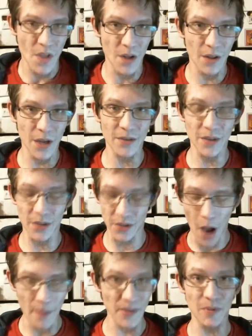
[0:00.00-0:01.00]
like I said, this
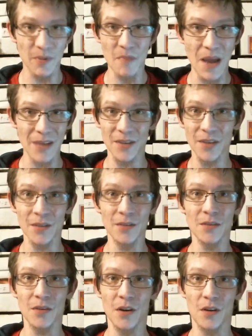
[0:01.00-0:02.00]
comic's been amazing.
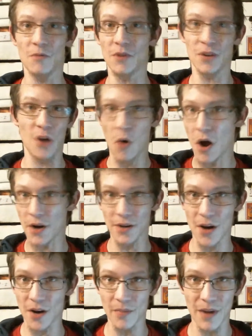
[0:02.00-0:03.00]
I don't want to go on
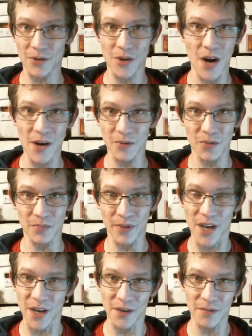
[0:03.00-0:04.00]
and on about trying to
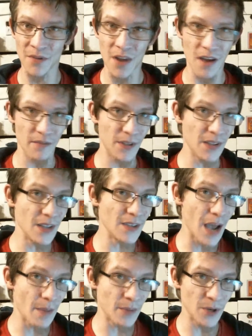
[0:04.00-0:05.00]
explain everything that's
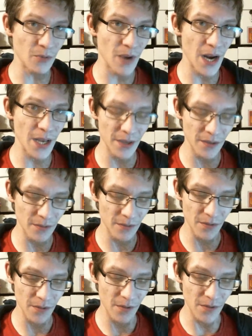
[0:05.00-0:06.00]
happened already.
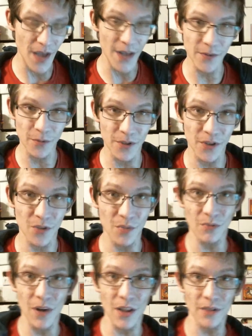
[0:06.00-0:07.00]
That's what's going to
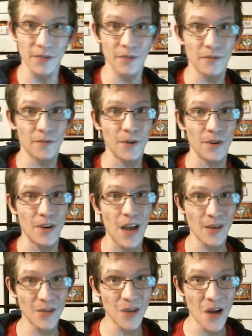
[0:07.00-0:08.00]
be relevant for
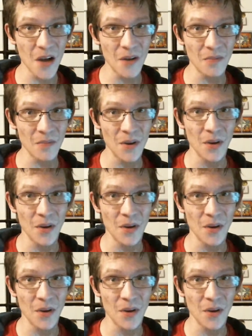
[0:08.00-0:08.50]
next time.